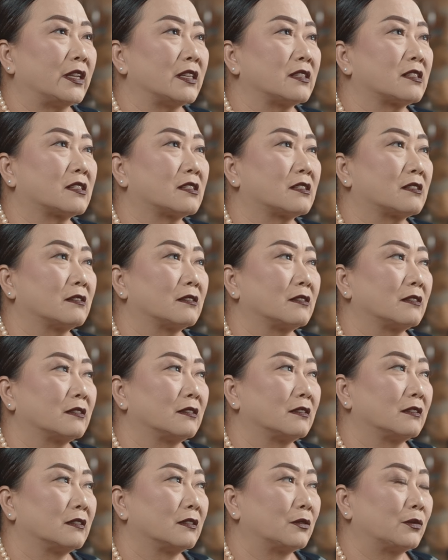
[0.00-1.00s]
it's
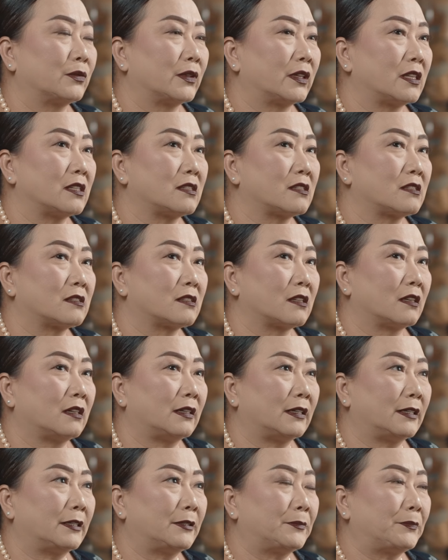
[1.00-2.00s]

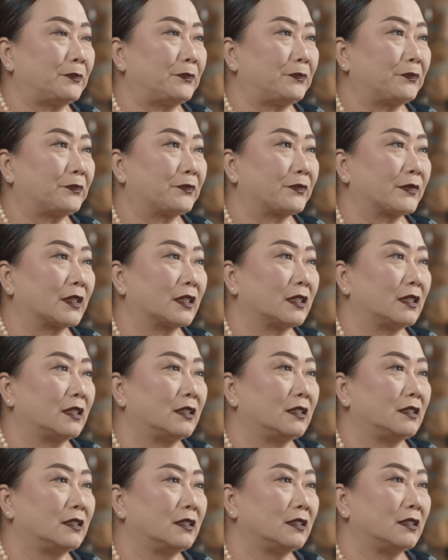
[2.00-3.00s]

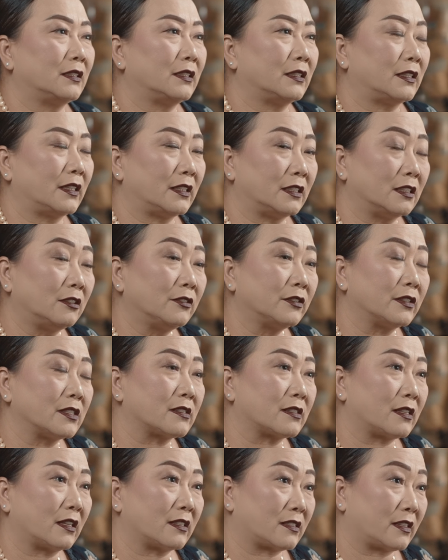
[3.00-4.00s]
an illness
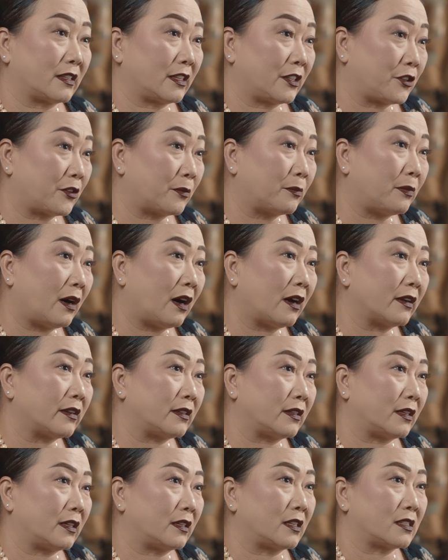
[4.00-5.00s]
that's in your
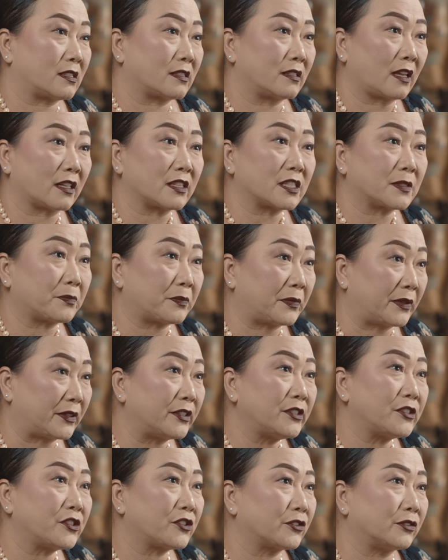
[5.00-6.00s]
body and it's not
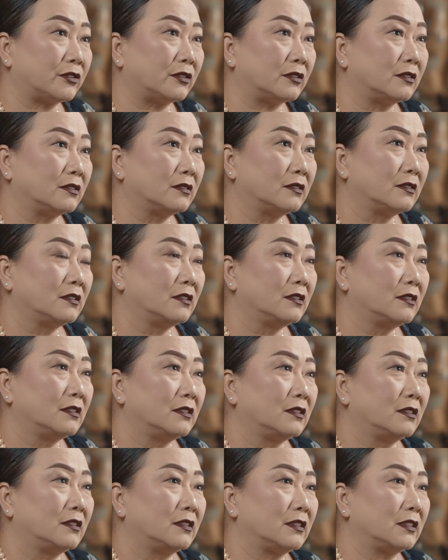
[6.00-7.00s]
spiritual,
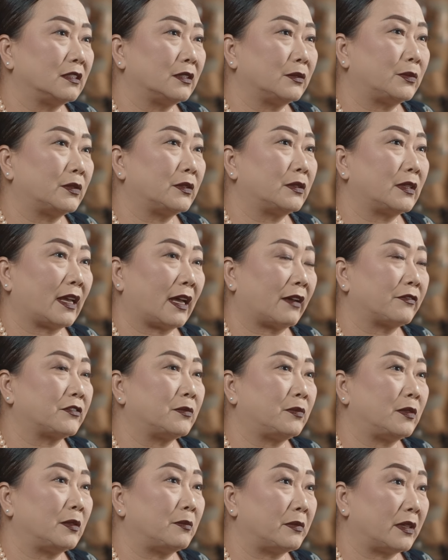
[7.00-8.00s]
it would have to
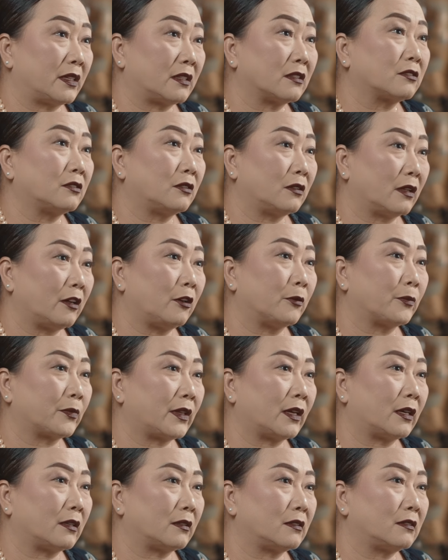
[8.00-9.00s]
be medical help
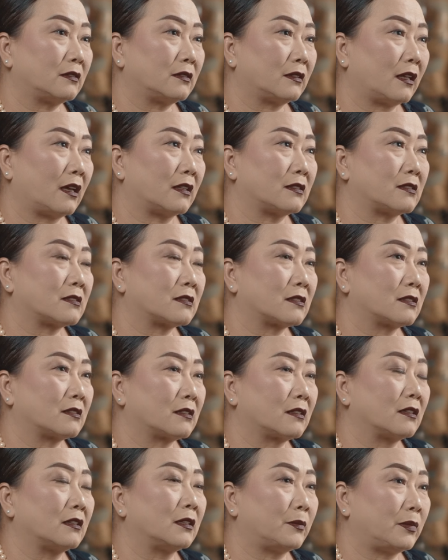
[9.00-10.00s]
that's
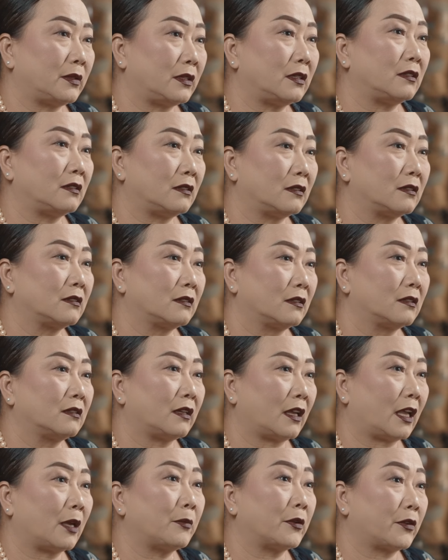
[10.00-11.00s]
going to be
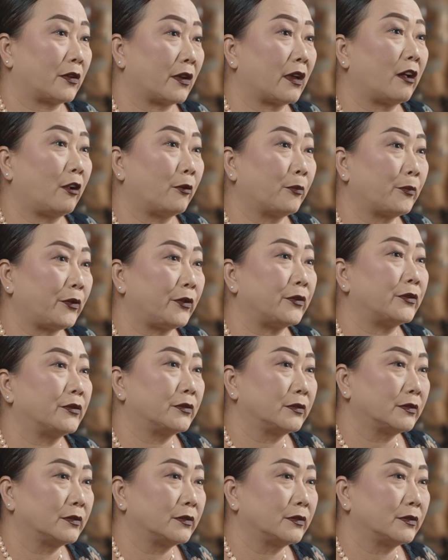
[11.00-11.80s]
able to help you.